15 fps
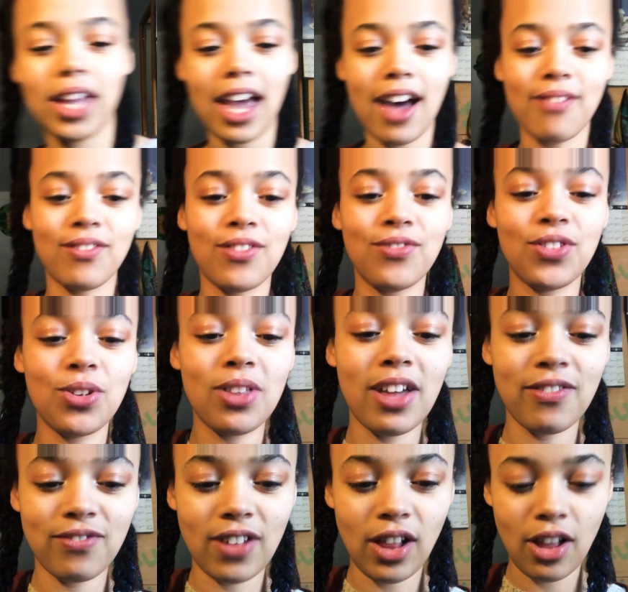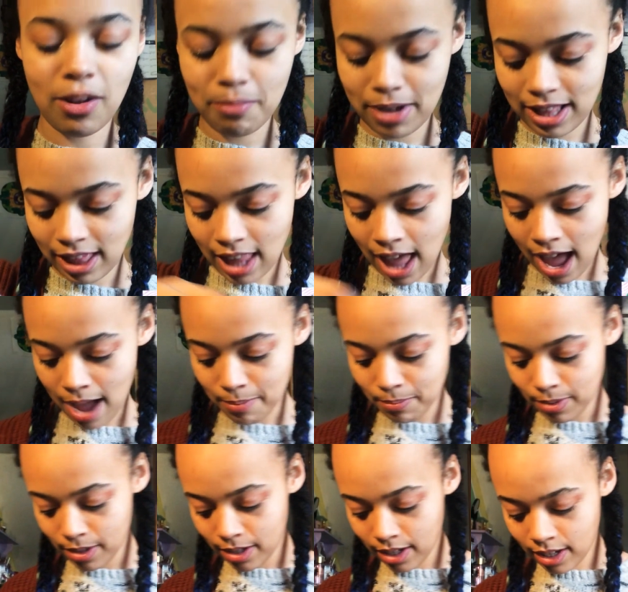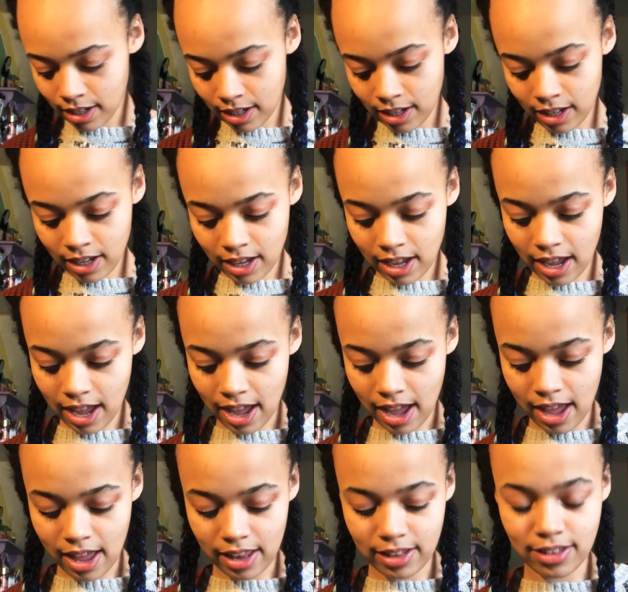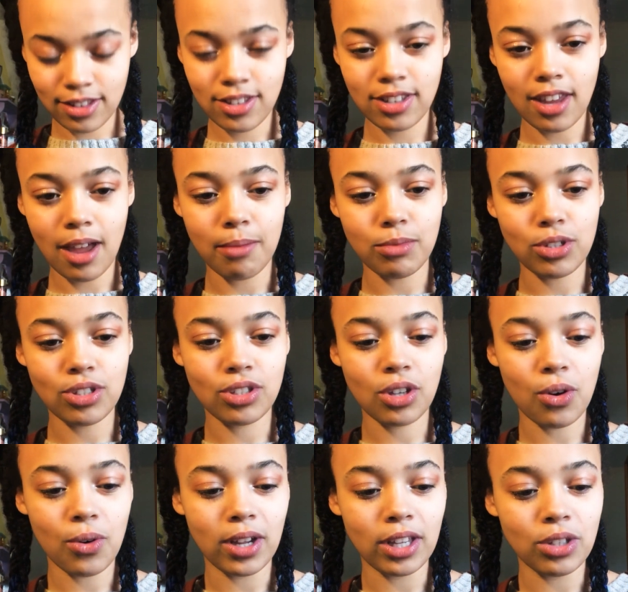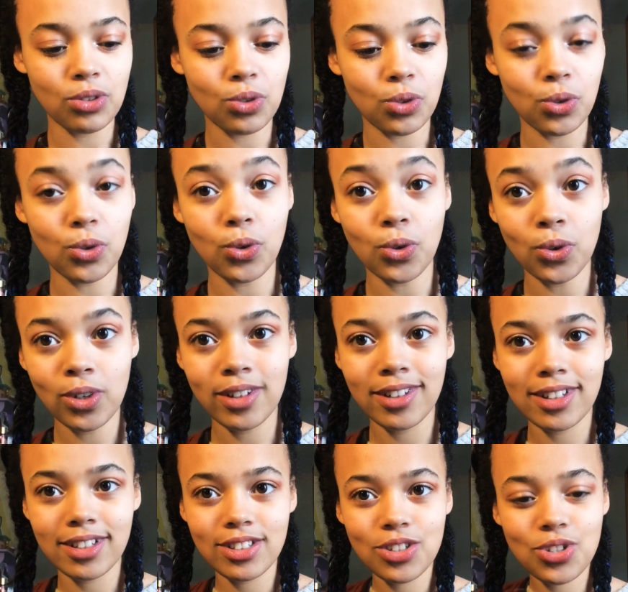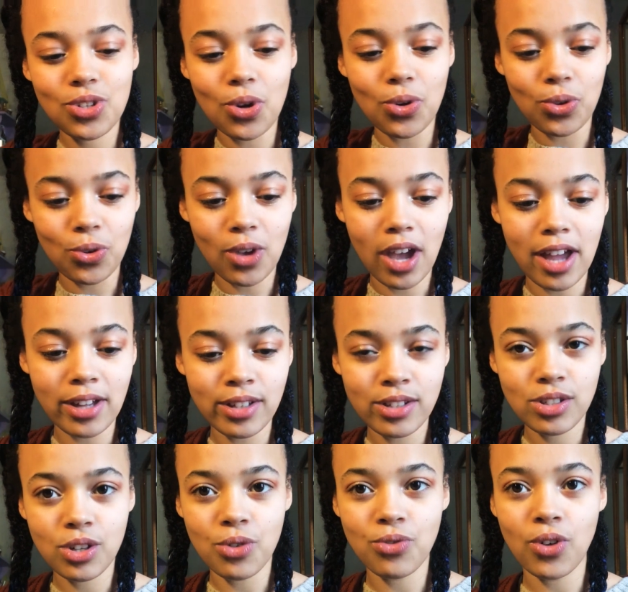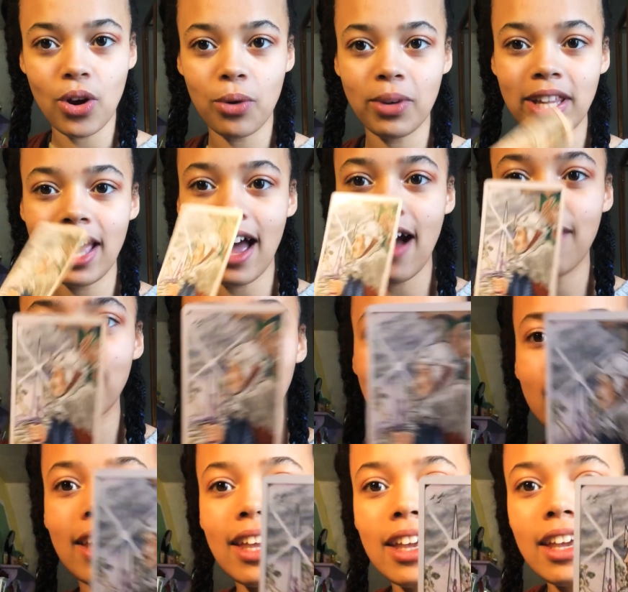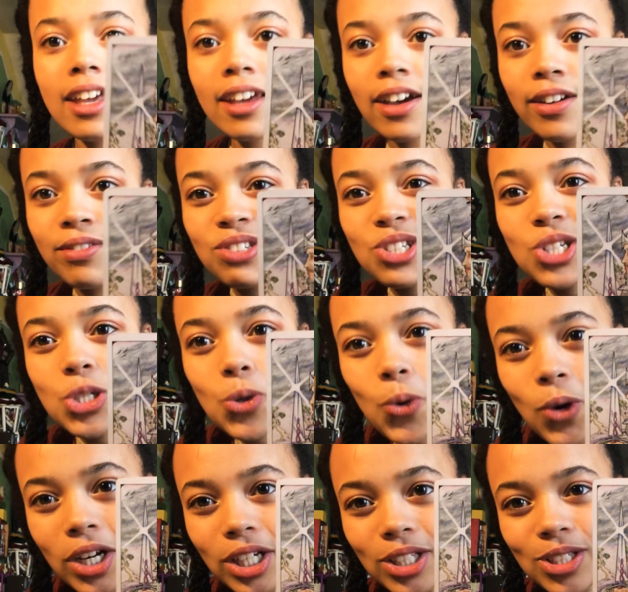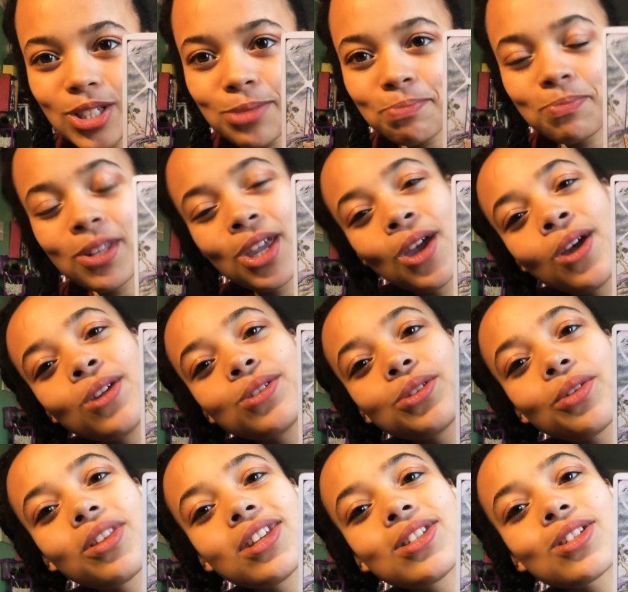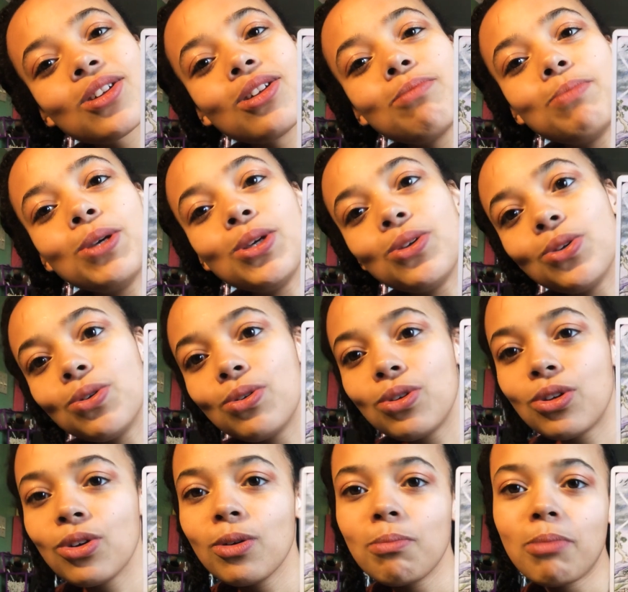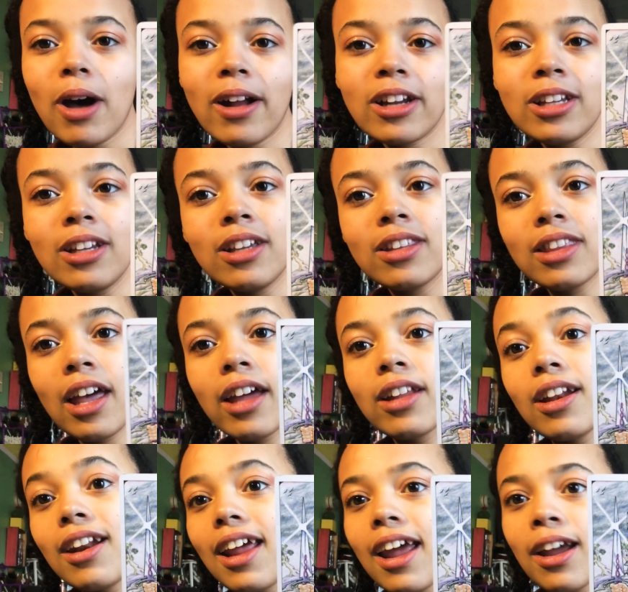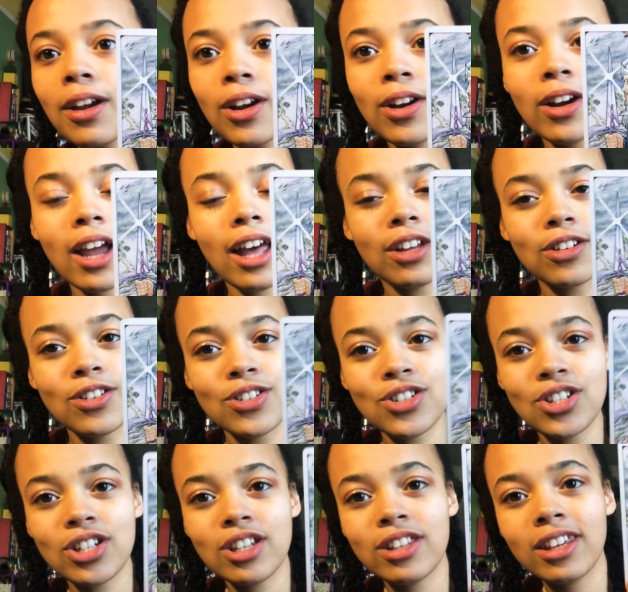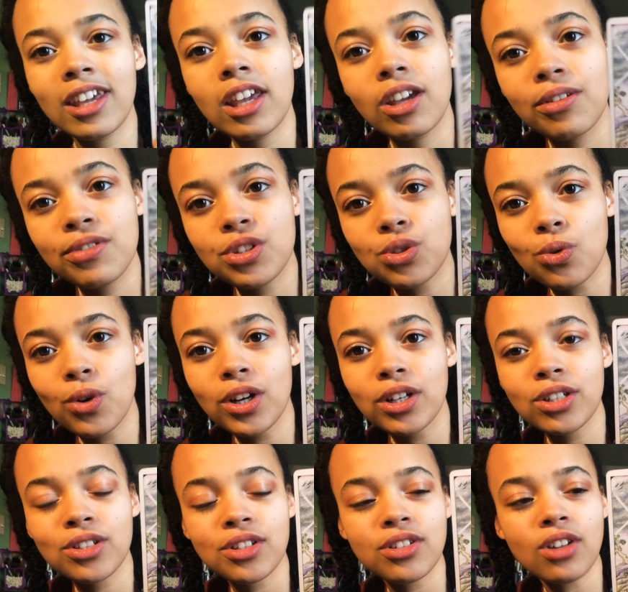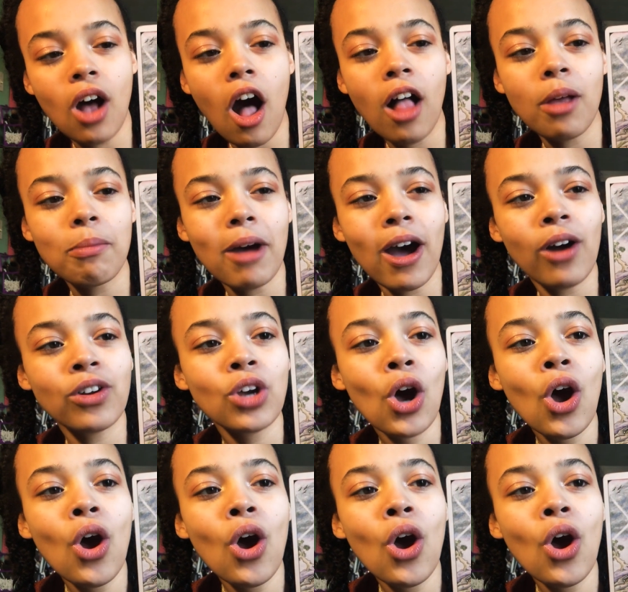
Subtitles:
we have a few that fell on my lap, and I'm just going to show you guys. So far we have the King of Swords. So this could be you. You're embodying that air energy. The King of Swords is all about